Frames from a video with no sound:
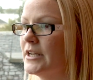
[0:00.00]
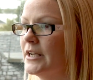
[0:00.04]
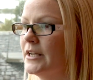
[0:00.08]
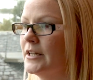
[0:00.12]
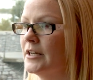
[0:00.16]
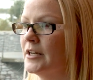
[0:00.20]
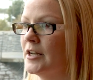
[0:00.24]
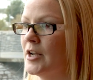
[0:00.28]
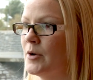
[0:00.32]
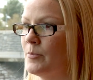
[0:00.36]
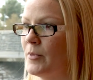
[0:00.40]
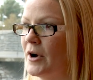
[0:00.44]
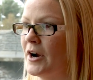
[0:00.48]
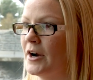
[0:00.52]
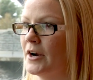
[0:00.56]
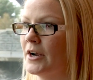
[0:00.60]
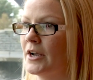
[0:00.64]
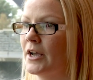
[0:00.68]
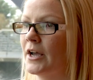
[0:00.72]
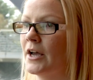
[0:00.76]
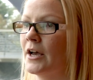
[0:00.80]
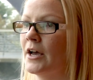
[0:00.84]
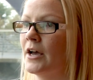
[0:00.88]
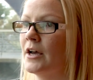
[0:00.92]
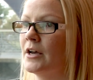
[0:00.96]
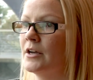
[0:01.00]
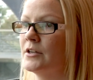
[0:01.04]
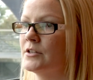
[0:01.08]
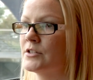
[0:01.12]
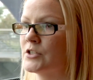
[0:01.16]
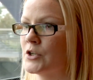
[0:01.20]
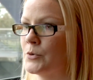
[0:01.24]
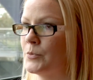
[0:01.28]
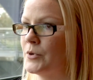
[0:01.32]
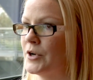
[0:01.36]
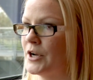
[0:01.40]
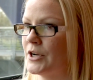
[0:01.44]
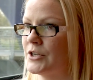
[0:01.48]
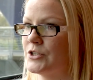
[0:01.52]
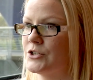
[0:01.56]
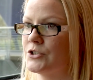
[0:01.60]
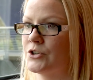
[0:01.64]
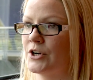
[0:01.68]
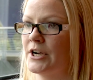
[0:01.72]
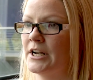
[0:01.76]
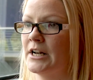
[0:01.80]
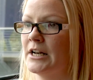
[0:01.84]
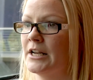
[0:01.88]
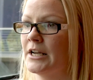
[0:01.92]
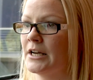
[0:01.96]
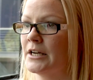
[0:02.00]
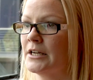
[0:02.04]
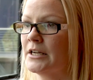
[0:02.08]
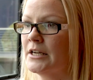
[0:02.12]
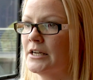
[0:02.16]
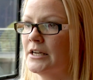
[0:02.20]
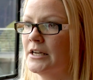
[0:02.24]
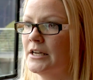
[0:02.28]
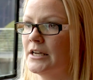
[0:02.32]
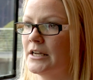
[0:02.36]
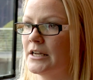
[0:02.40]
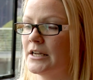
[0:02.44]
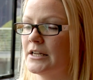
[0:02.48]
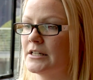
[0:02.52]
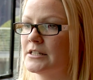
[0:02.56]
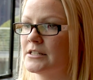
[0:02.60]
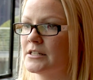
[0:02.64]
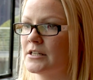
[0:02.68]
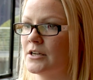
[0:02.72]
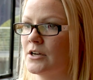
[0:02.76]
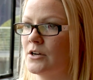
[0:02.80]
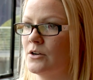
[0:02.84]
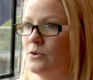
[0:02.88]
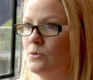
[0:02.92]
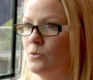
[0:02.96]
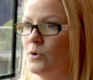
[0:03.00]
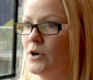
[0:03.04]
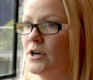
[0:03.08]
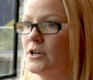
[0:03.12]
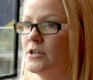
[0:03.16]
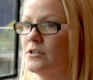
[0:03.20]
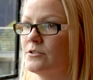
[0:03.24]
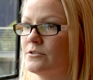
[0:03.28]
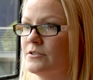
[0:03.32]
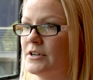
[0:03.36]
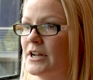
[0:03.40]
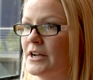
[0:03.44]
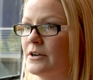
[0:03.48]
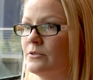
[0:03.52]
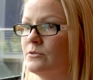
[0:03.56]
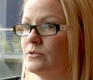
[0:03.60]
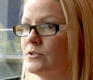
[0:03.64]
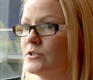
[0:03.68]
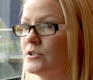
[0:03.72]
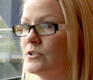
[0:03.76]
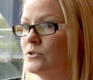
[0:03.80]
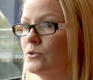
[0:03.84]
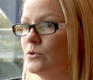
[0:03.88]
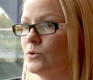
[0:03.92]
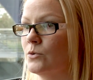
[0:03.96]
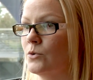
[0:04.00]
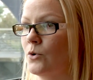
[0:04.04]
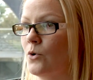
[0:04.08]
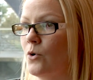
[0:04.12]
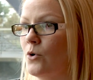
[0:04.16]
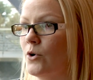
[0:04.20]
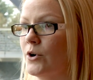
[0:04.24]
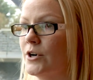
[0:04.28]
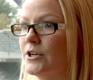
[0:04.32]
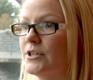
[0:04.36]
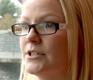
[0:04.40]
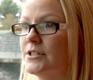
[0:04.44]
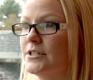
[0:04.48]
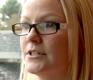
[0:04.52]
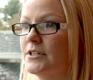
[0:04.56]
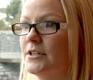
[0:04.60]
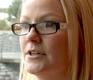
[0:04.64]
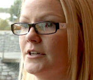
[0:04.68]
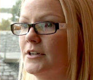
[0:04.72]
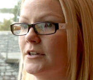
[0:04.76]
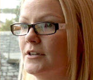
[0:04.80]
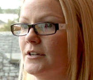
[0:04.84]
in America, some in Australia. It's a world-renowned, known course.